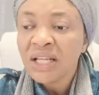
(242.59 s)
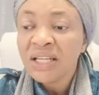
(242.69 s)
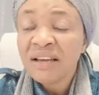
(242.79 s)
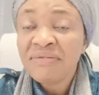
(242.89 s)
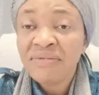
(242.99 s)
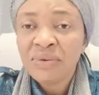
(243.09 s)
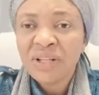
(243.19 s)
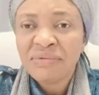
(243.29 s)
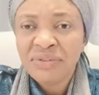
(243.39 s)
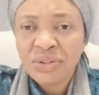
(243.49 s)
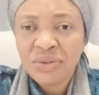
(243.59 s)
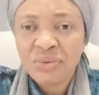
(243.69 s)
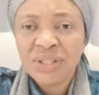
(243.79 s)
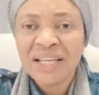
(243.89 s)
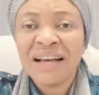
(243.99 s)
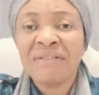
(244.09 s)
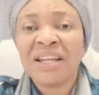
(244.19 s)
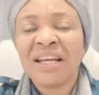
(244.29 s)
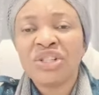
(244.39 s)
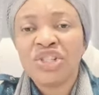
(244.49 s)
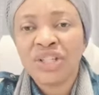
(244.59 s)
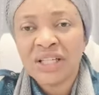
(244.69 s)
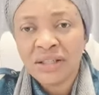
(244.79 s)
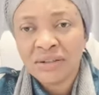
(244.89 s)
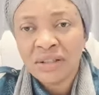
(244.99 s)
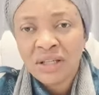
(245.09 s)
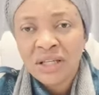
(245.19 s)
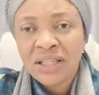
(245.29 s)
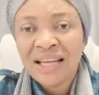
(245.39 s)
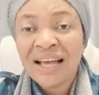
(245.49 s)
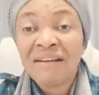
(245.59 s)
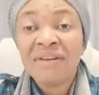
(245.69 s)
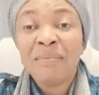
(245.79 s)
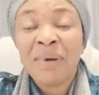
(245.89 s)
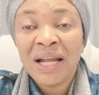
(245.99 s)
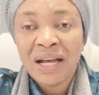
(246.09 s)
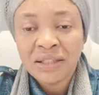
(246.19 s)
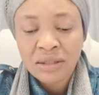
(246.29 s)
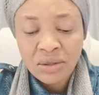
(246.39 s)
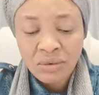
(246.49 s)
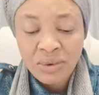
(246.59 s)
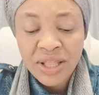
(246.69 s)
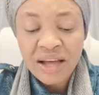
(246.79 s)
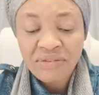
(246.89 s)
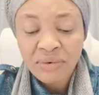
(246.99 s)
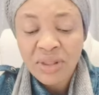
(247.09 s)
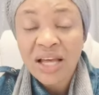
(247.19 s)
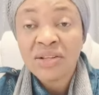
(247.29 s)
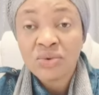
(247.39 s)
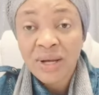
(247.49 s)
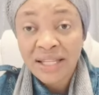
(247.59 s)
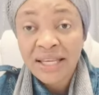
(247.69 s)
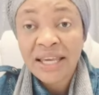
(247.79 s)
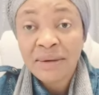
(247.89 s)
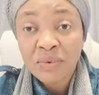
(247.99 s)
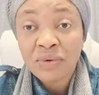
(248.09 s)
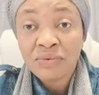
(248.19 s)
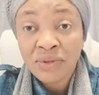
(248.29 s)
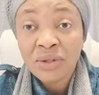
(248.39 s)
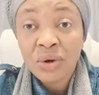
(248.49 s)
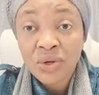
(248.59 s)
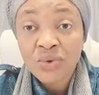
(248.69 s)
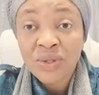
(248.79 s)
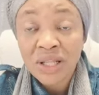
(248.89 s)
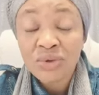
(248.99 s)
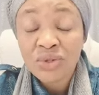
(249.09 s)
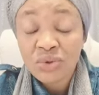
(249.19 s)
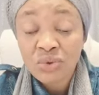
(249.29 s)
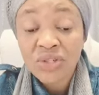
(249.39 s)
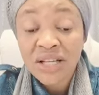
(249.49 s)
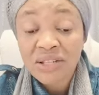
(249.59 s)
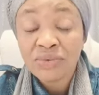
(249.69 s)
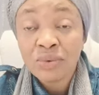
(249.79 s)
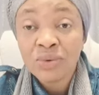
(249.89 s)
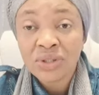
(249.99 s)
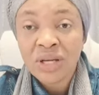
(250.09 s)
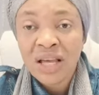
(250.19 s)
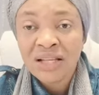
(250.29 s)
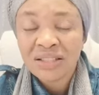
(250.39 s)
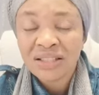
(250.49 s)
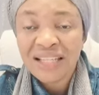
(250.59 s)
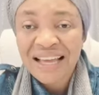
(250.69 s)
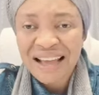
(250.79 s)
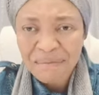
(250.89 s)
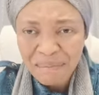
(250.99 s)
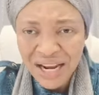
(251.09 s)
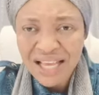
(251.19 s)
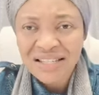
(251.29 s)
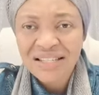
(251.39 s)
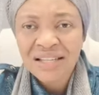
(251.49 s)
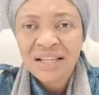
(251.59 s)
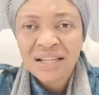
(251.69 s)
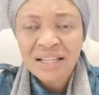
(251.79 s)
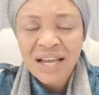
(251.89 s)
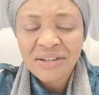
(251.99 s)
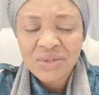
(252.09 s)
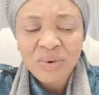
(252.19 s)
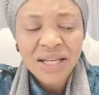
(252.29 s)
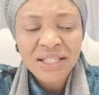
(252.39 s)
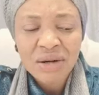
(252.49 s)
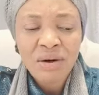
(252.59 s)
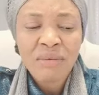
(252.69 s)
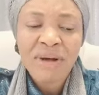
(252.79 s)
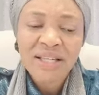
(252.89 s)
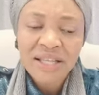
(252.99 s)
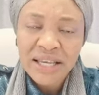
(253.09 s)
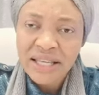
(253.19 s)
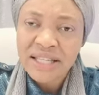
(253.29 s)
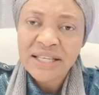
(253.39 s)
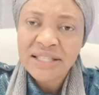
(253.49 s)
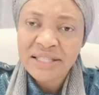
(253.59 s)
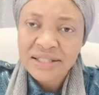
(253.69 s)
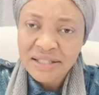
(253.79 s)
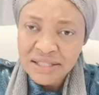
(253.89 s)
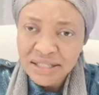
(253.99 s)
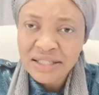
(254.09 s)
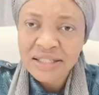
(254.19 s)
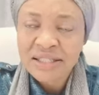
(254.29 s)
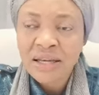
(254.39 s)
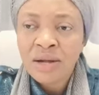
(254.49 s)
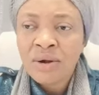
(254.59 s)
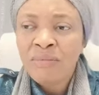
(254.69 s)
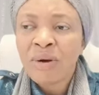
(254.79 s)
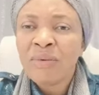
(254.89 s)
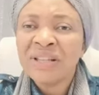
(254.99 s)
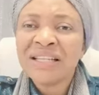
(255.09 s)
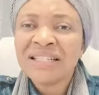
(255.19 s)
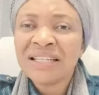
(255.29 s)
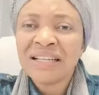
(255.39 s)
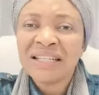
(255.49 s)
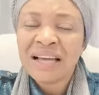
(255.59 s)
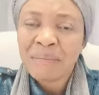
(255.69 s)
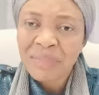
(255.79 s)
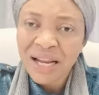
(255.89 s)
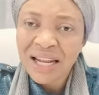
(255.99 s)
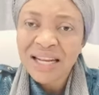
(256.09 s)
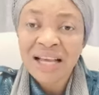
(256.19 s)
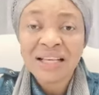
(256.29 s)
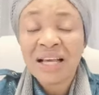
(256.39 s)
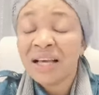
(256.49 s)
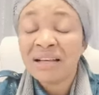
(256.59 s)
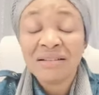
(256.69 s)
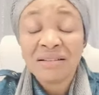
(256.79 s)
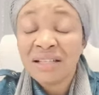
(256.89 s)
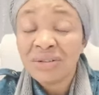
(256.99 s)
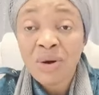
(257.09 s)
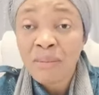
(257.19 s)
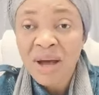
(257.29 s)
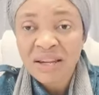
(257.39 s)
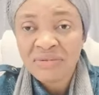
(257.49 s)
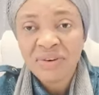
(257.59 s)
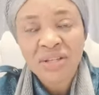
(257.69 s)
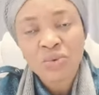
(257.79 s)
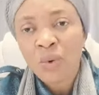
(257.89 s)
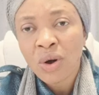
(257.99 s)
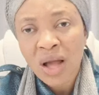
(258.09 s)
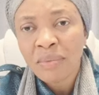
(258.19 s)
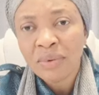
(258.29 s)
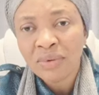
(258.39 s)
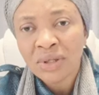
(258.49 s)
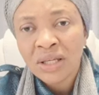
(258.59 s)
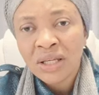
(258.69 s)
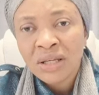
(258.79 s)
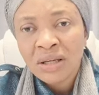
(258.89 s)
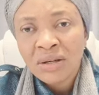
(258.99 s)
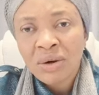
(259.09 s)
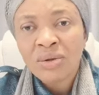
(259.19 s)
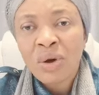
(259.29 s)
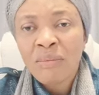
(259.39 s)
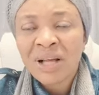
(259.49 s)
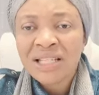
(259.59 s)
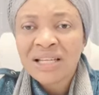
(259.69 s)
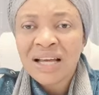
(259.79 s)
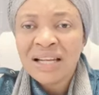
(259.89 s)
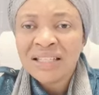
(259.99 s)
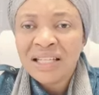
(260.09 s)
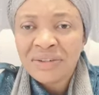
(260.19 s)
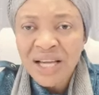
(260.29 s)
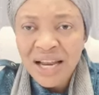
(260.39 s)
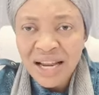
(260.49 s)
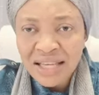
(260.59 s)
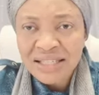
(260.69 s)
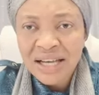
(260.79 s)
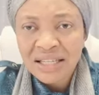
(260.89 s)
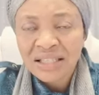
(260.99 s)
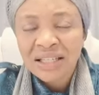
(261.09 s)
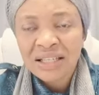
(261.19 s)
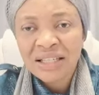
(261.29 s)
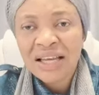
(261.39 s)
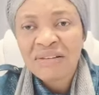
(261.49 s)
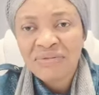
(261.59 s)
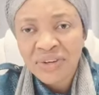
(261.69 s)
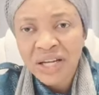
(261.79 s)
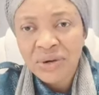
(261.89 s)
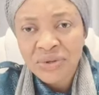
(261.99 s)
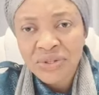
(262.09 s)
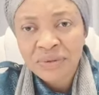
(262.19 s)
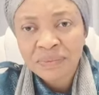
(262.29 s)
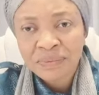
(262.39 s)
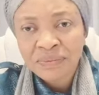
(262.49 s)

The food they feed you with, they have an agenda. They have a plan. With that food, that is why they came to feed us with those useless food. They have plans. That is why they come and say, eat this, eat this. But when they see that their plan did not manifest, what happened? Automatically, they realize that they are failures.